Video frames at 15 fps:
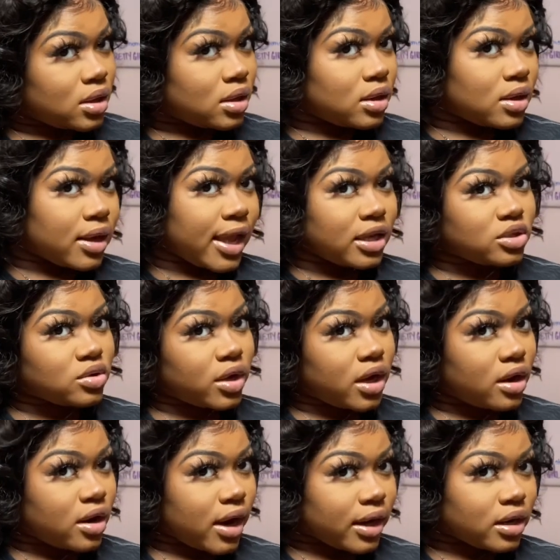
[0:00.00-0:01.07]
Natural
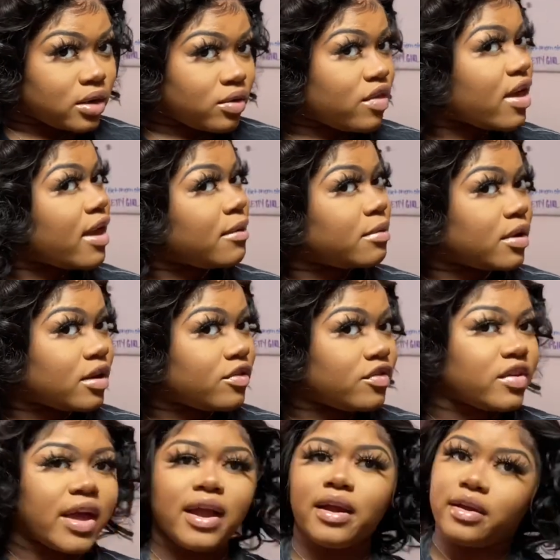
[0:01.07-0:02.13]
hair, I know that, but
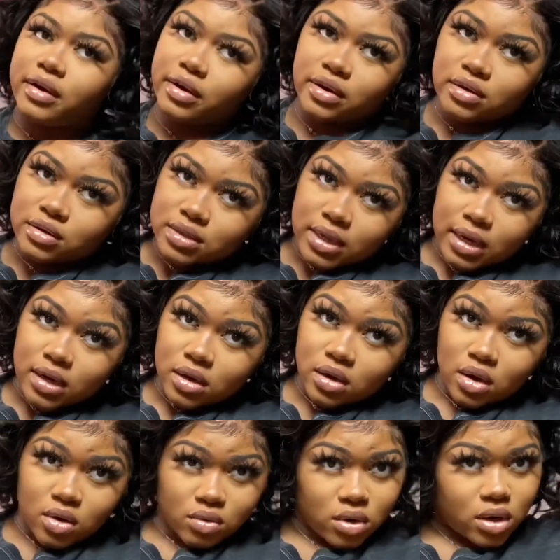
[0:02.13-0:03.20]
flat iron curls, I
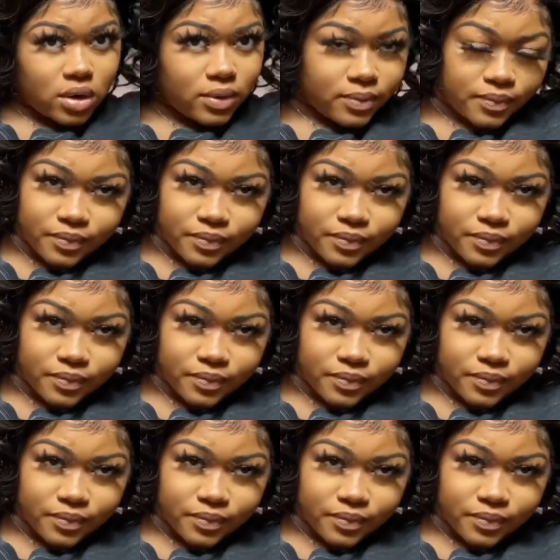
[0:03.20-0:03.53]
don't know.